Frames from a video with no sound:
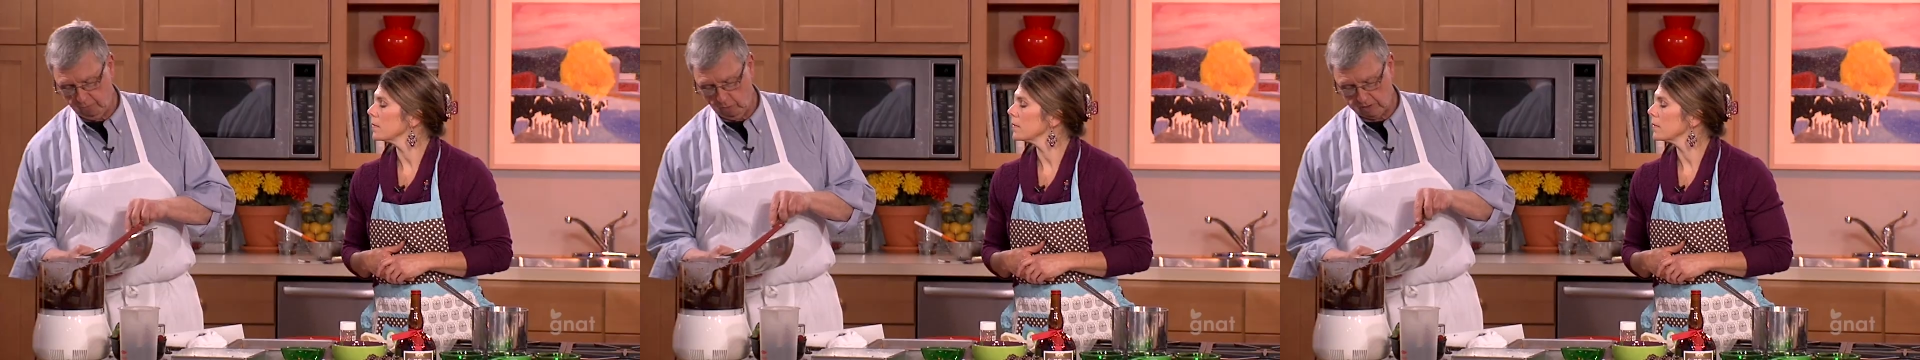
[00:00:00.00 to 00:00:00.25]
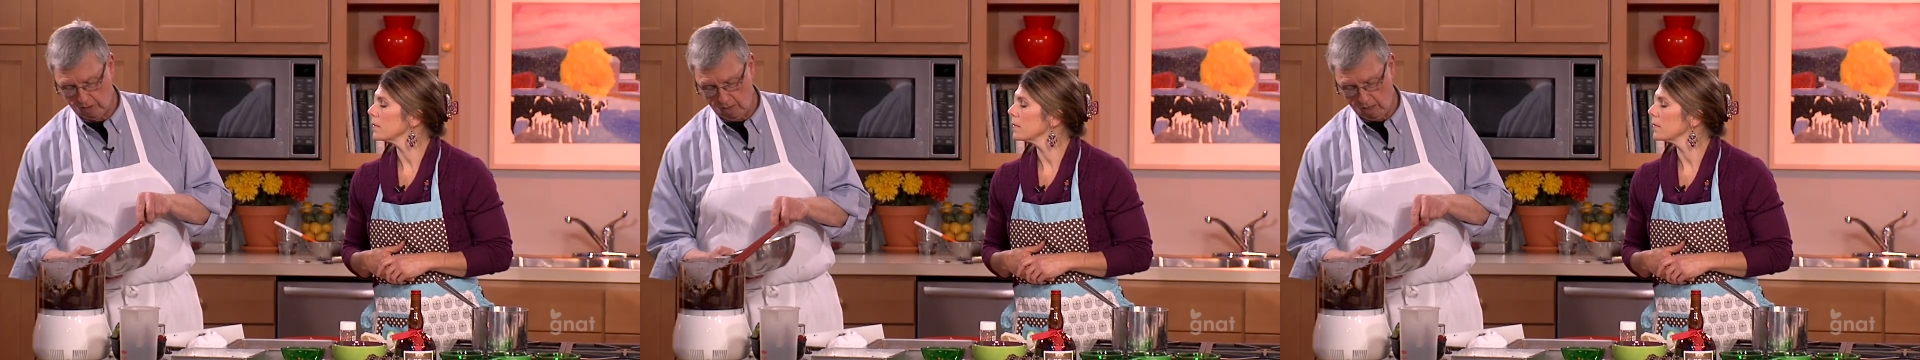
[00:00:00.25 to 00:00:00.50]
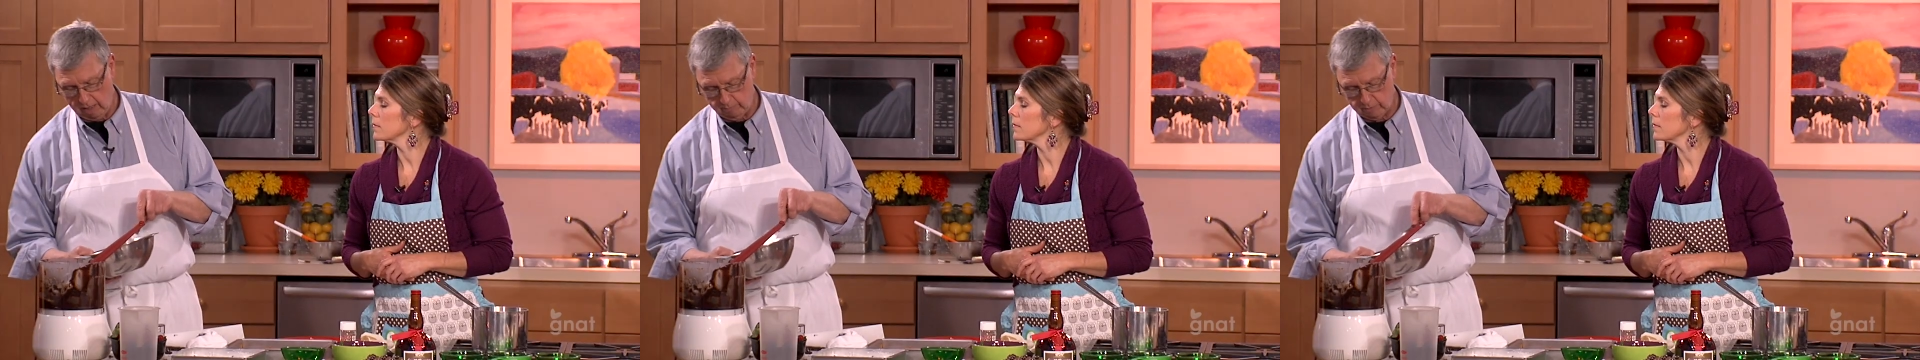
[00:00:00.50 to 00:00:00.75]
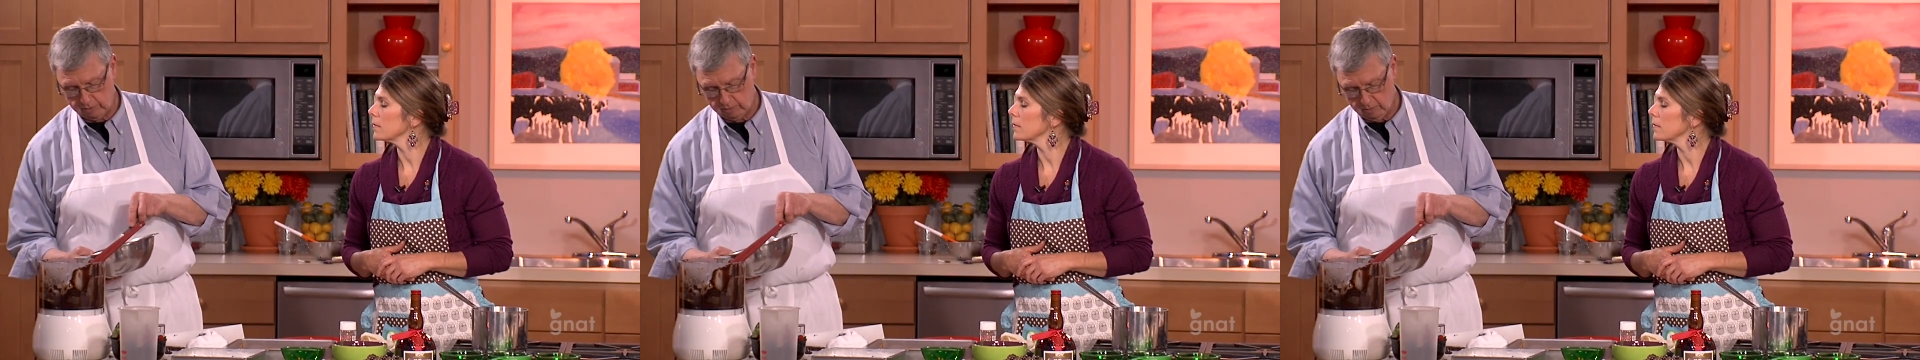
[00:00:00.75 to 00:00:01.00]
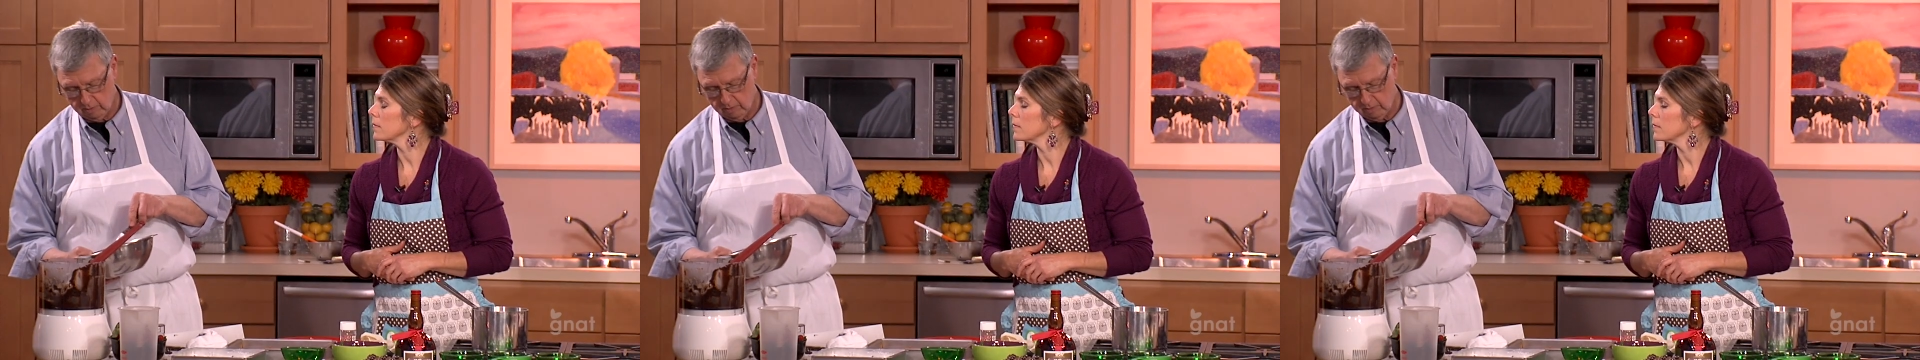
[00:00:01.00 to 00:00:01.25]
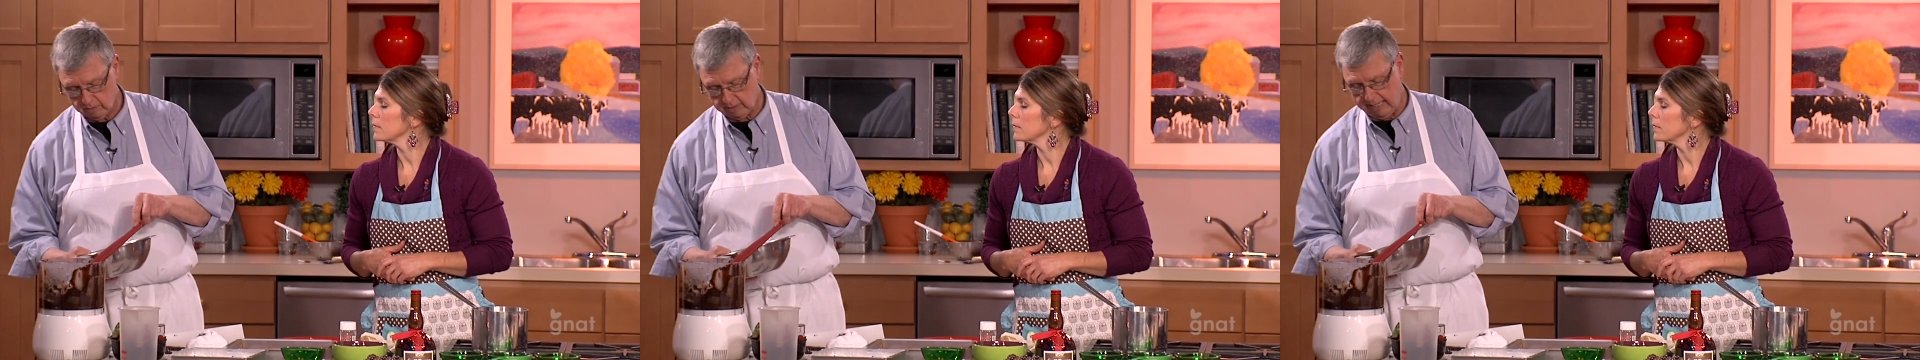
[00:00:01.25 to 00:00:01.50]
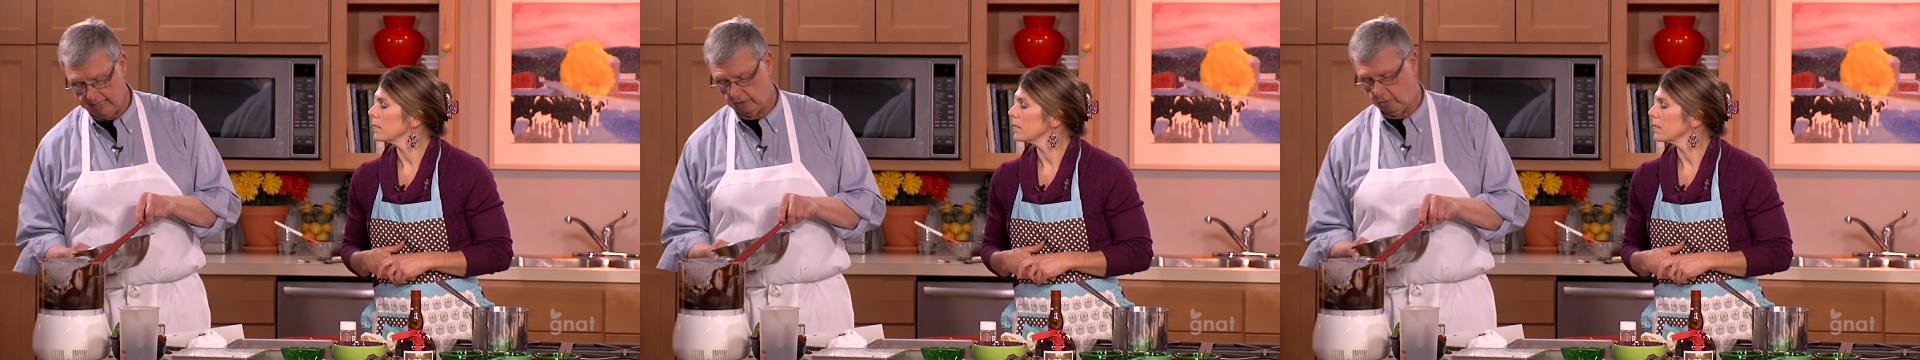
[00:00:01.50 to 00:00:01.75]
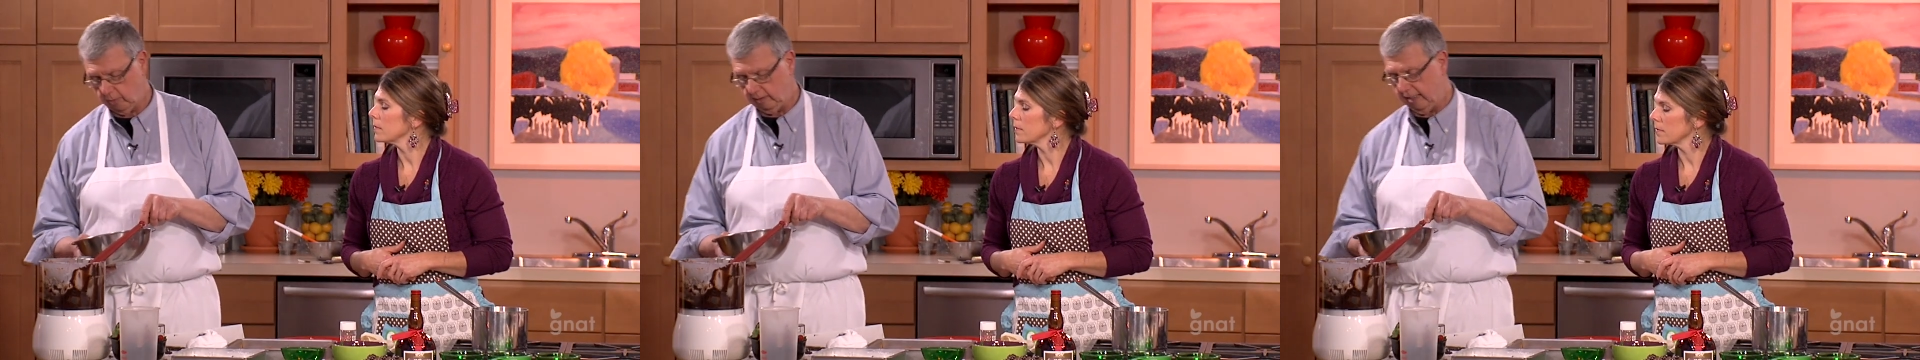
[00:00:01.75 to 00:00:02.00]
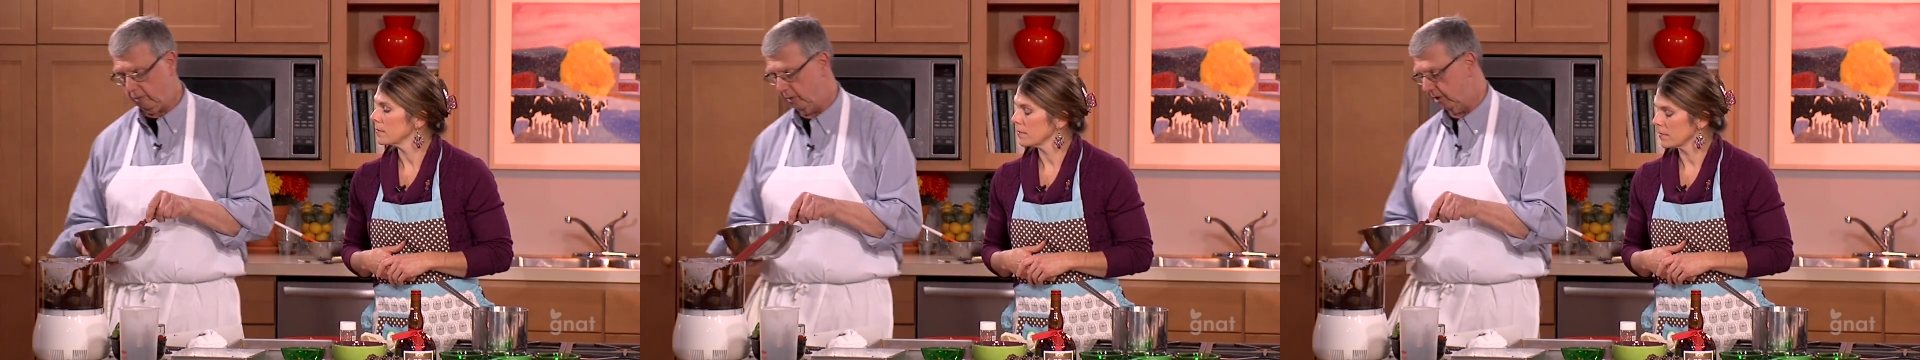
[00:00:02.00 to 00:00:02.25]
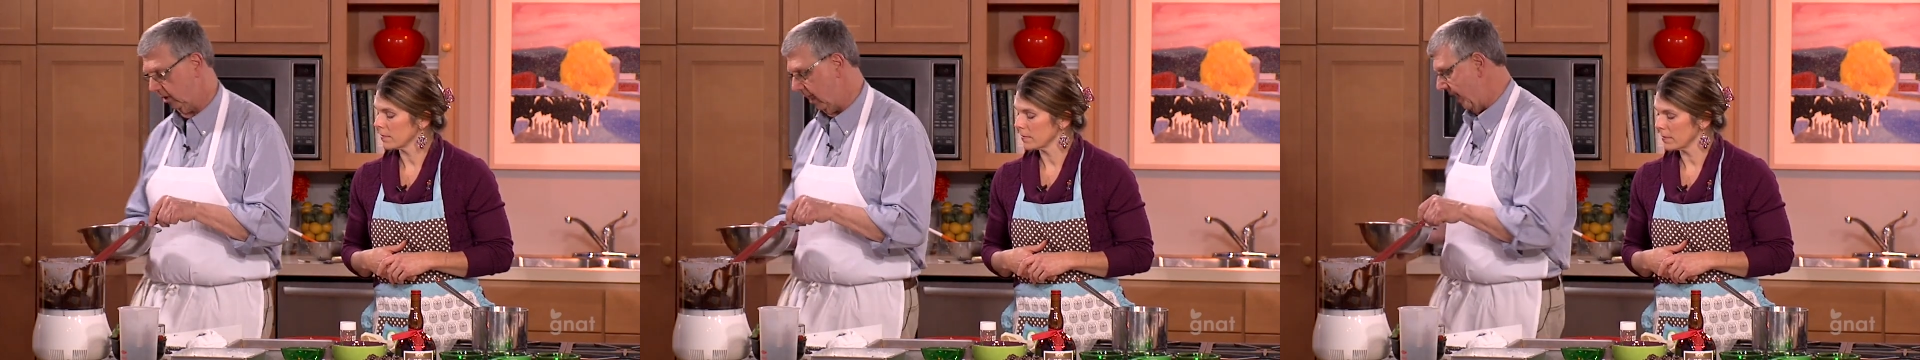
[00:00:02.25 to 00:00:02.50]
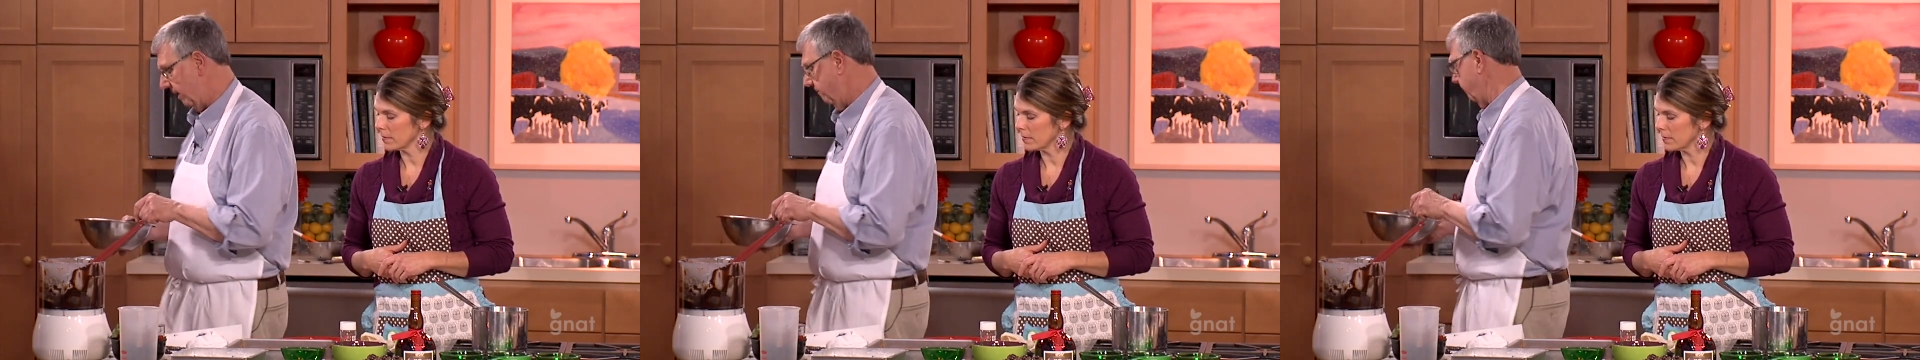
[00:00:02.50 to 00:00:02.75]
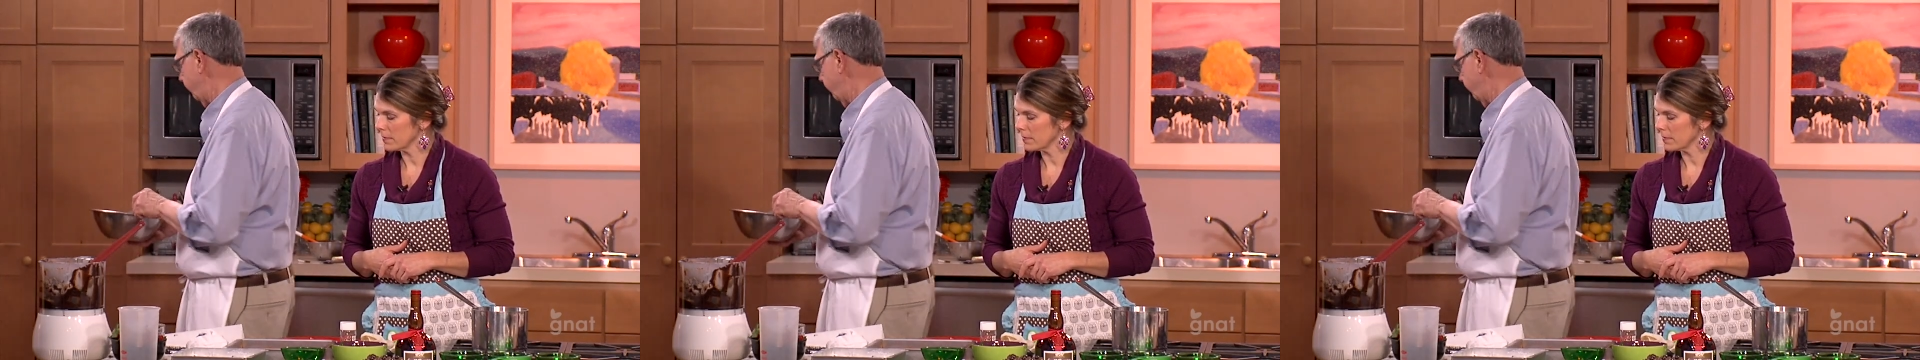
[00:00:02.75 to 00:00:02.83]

Speaker 1: four times to get it to a liquid state.